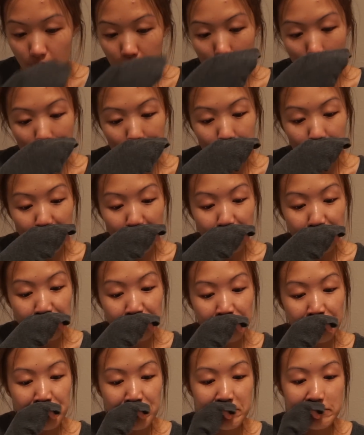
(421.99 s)
and
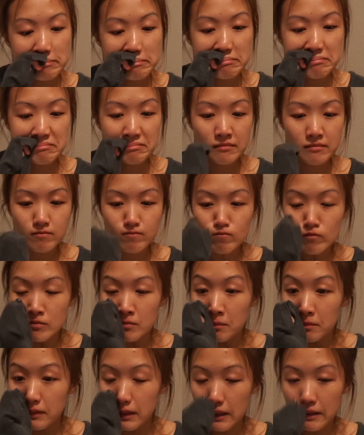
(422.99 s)

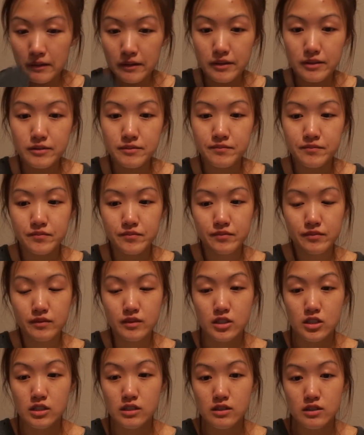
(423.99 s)
I don't know,
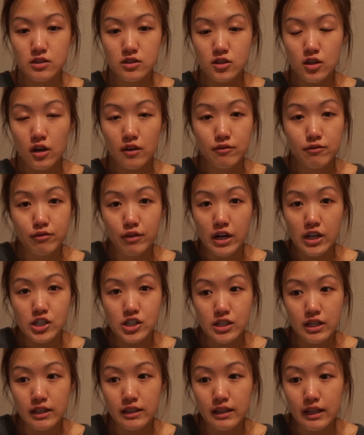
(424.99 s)
just start
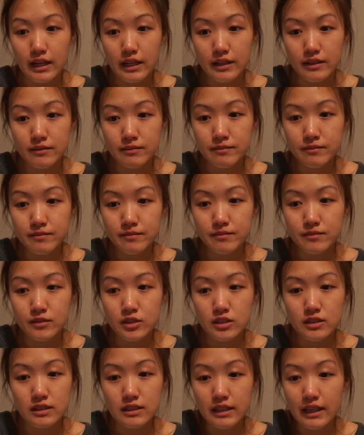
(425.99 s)
fresh and like
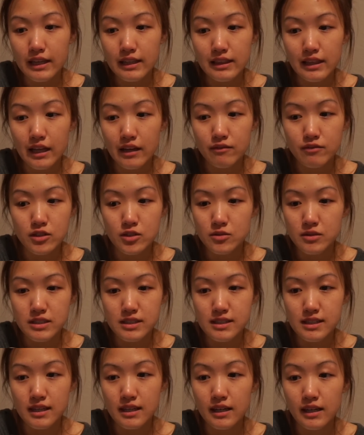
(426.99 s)
just let life do
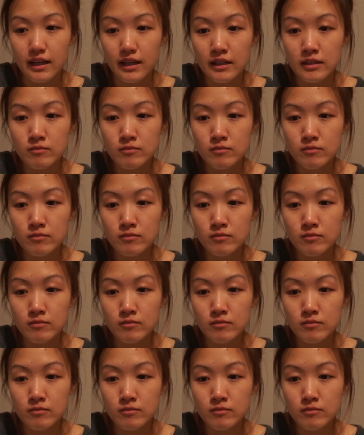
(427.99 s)
its thing.